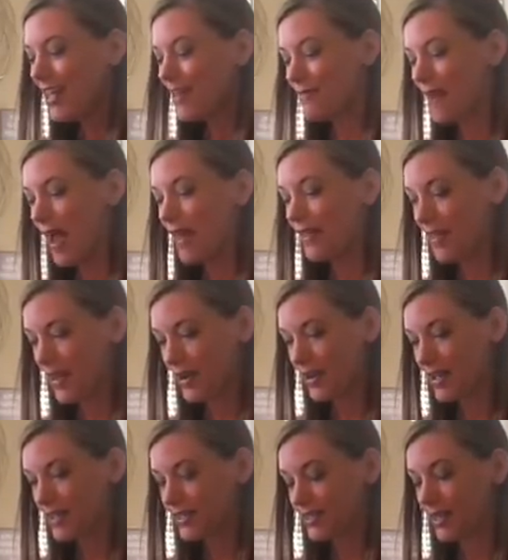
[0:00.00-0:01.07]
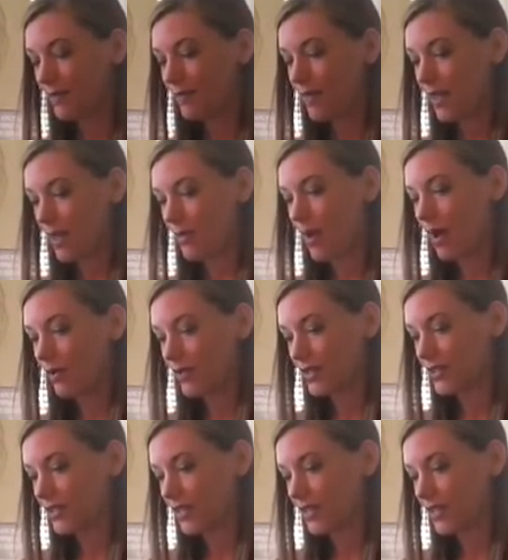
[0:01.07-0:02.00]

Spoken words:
That there is something about this